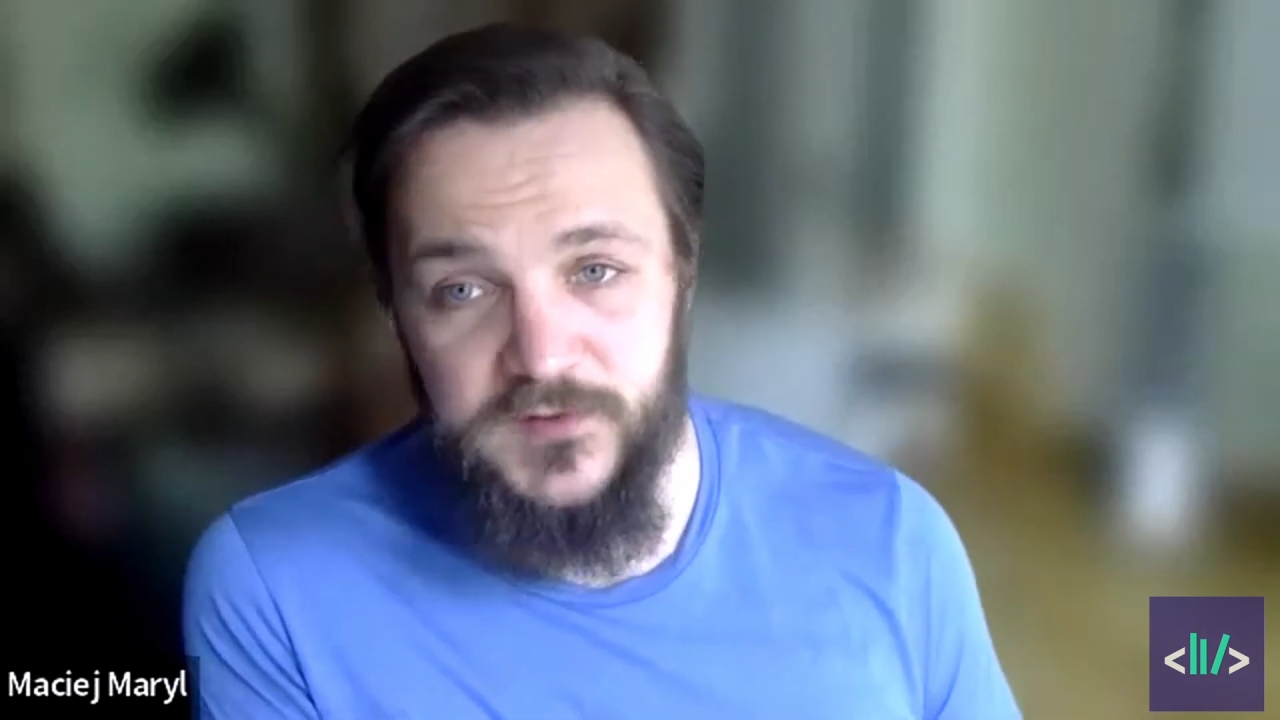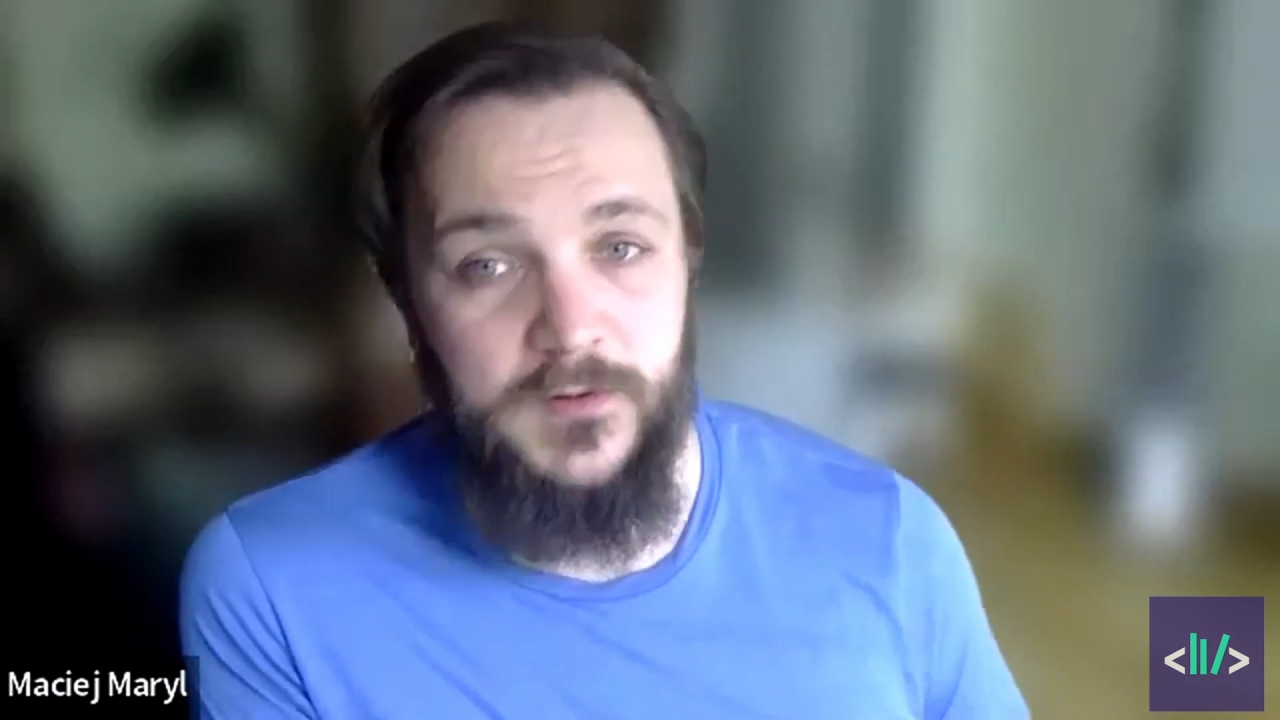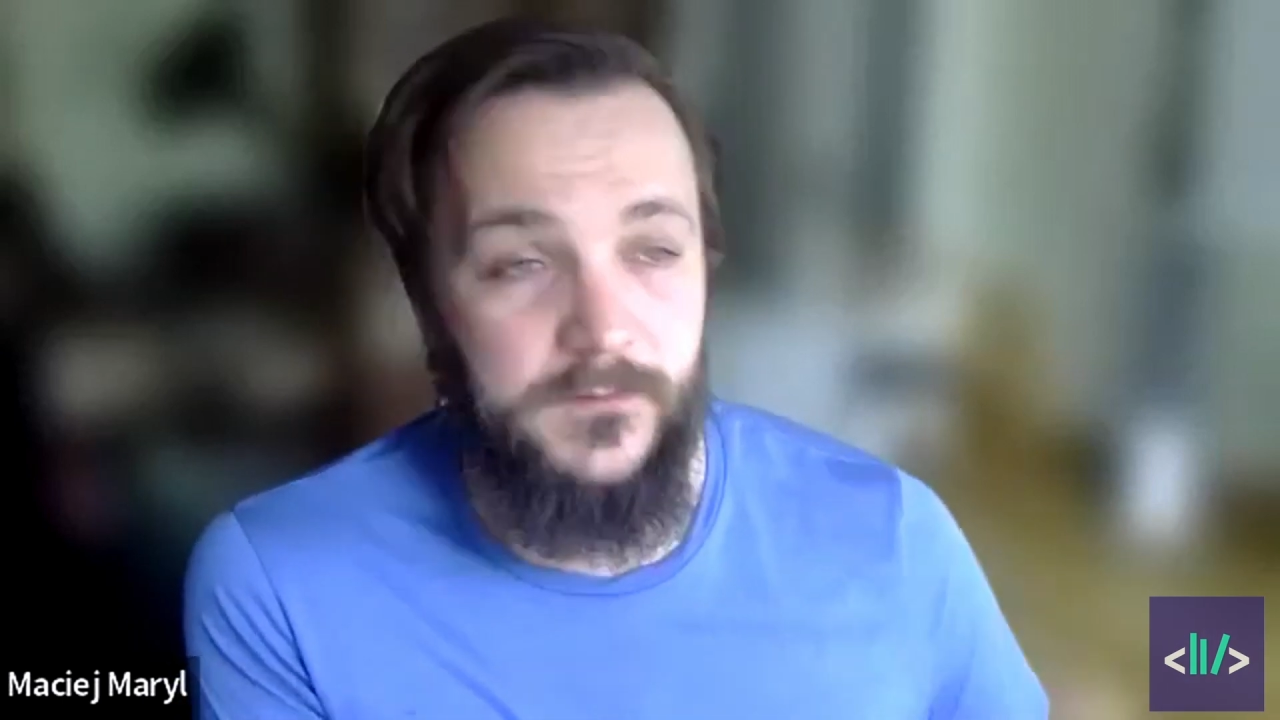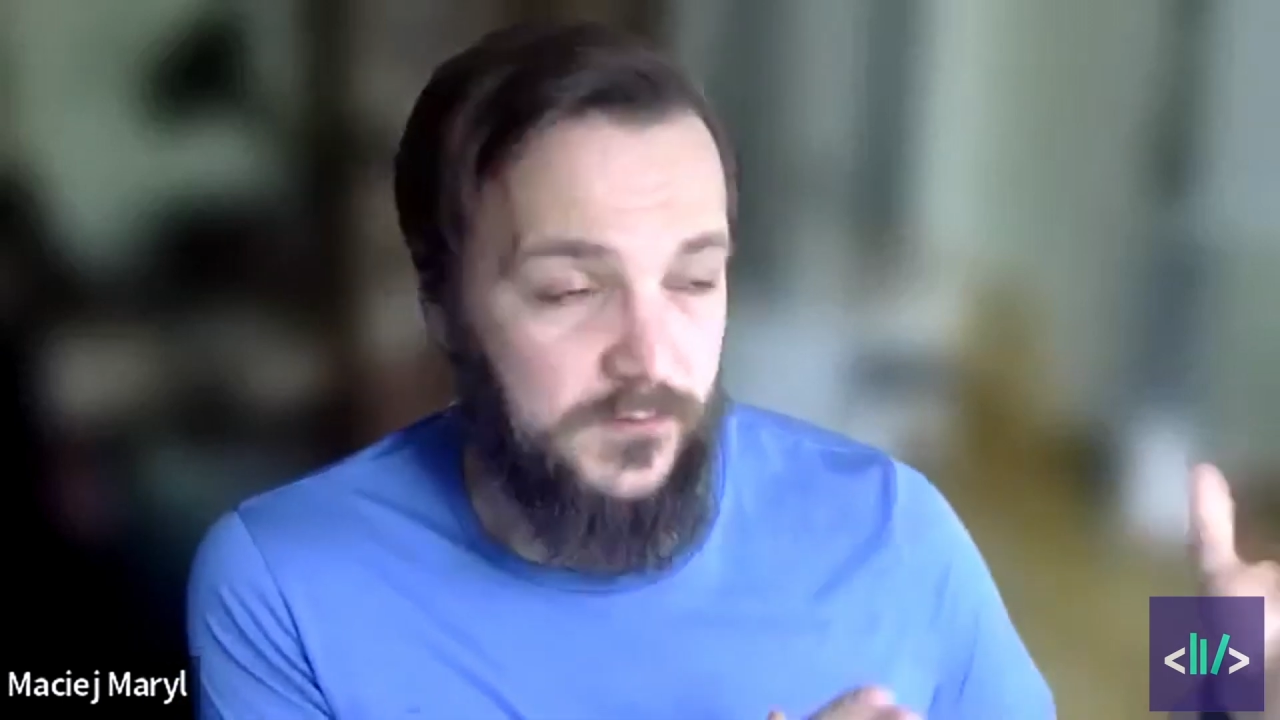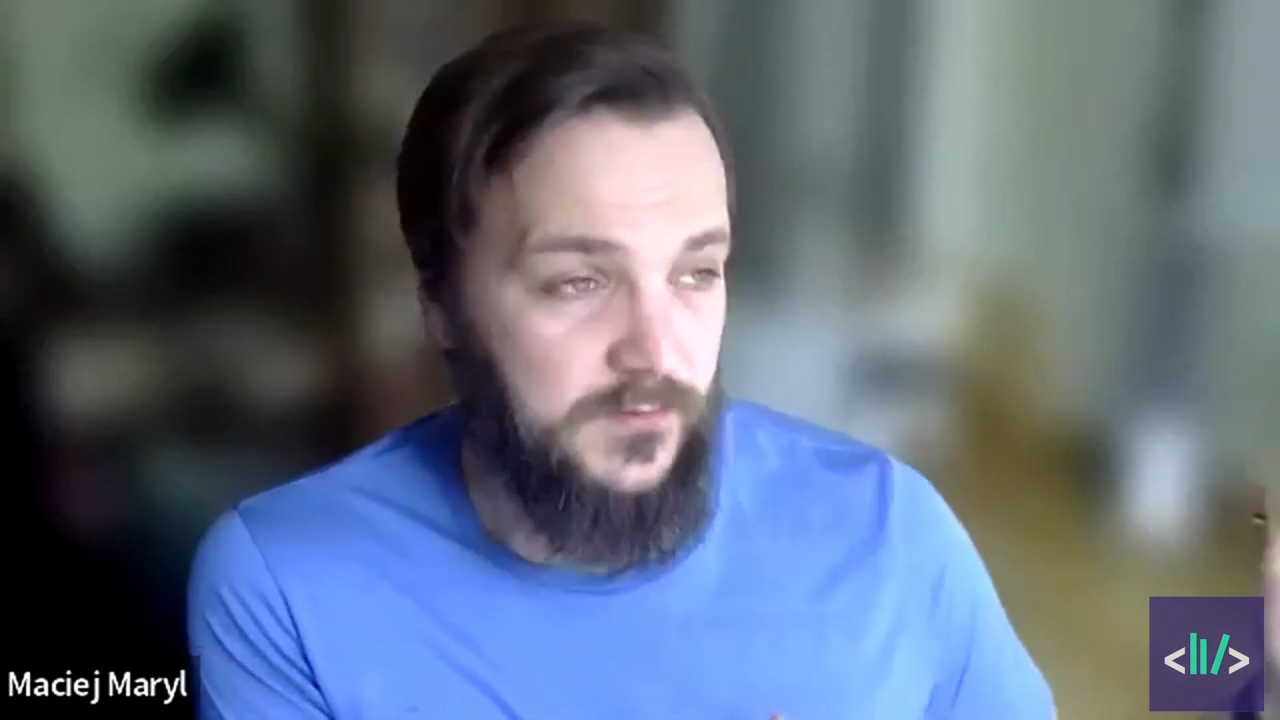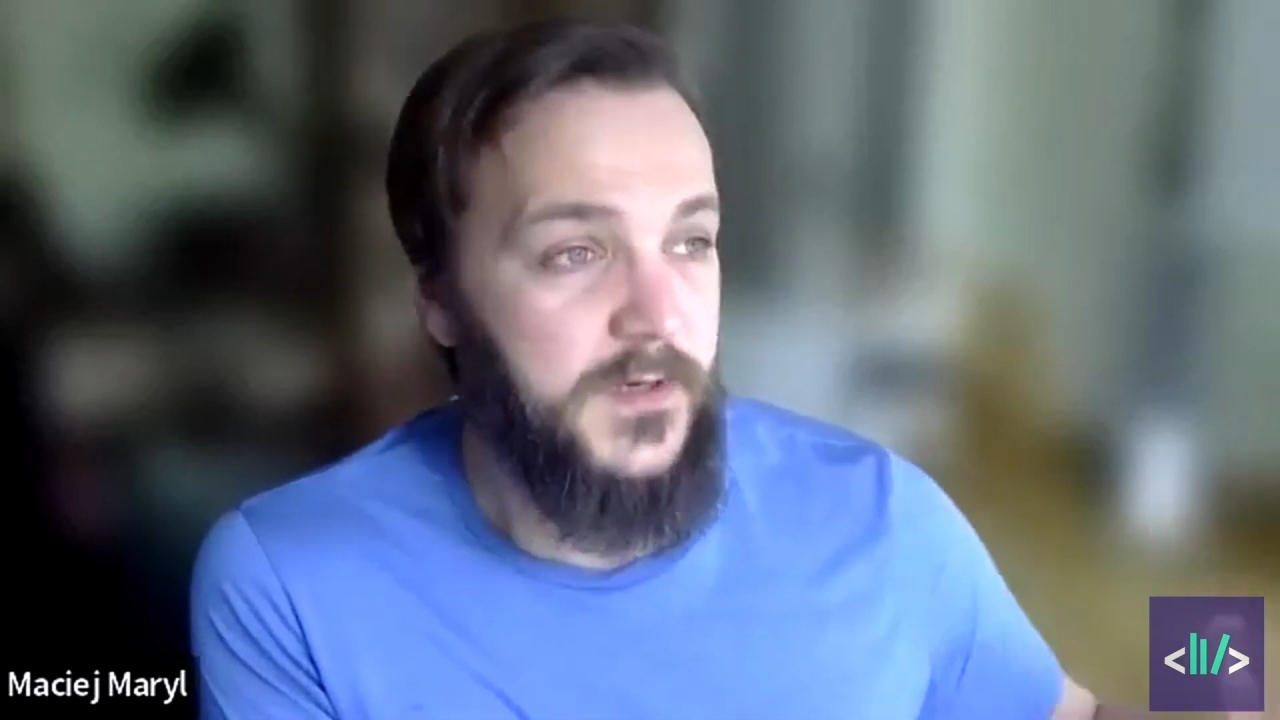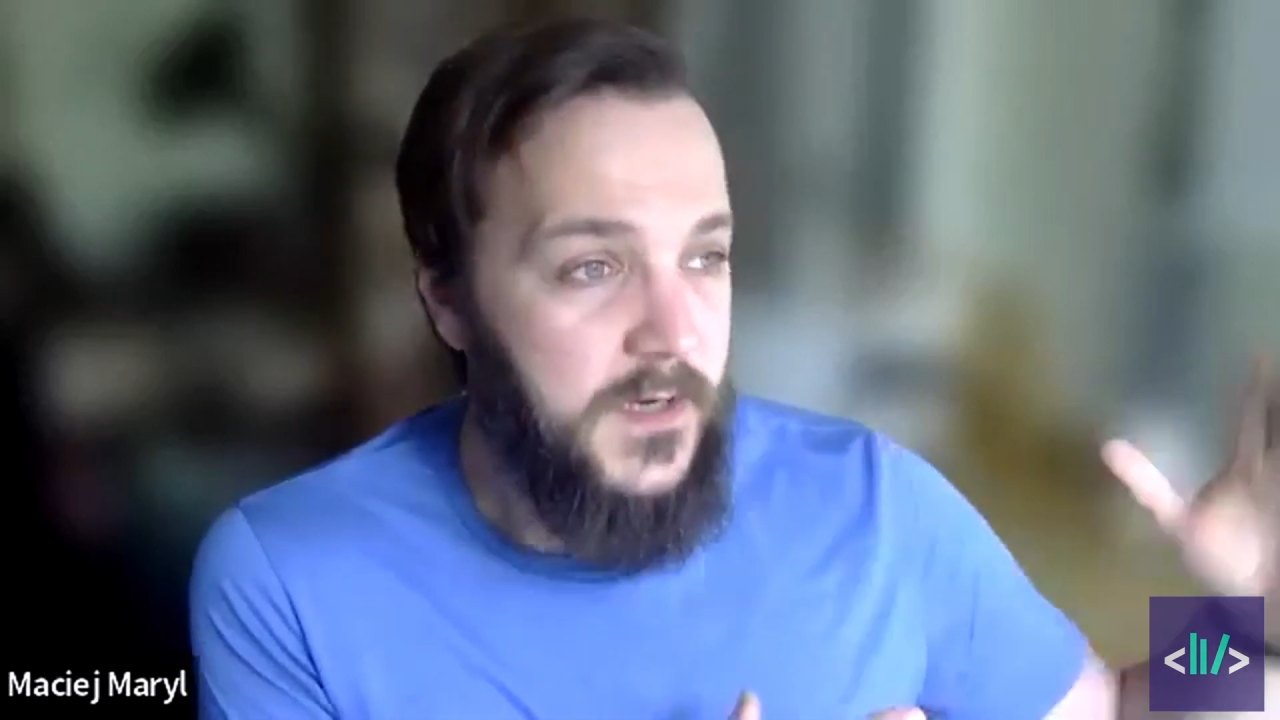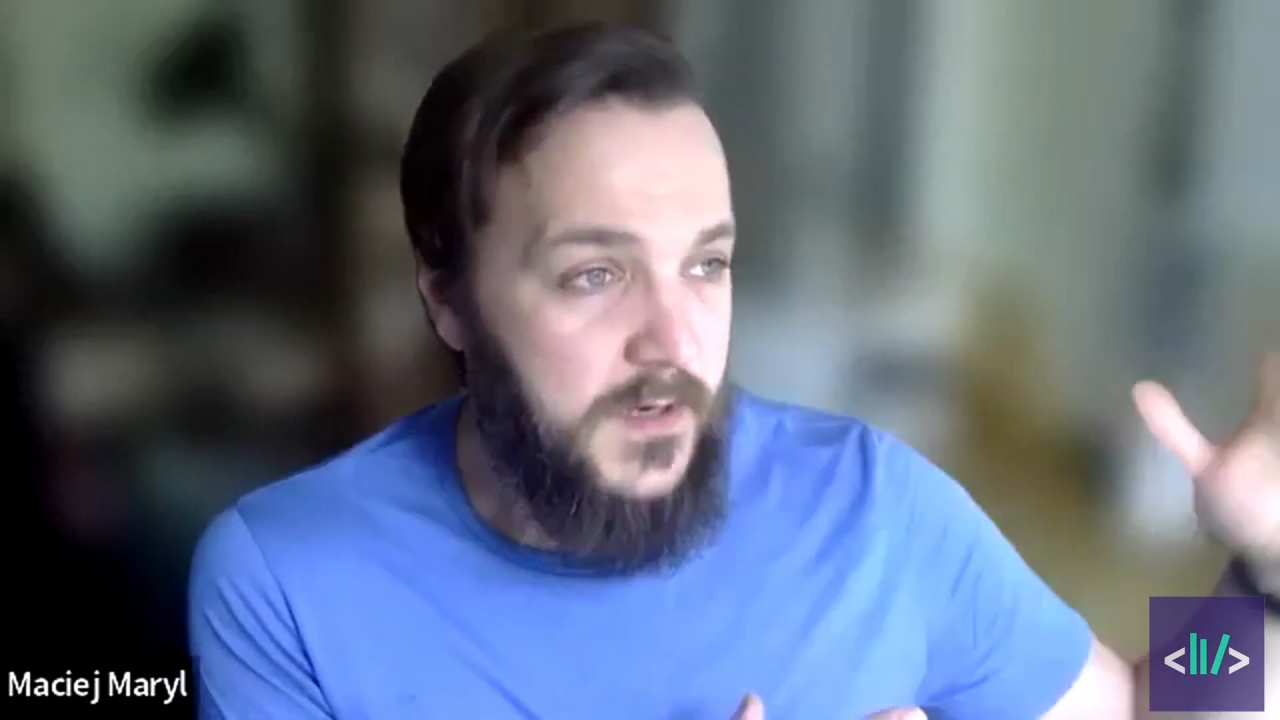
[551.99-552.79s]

So after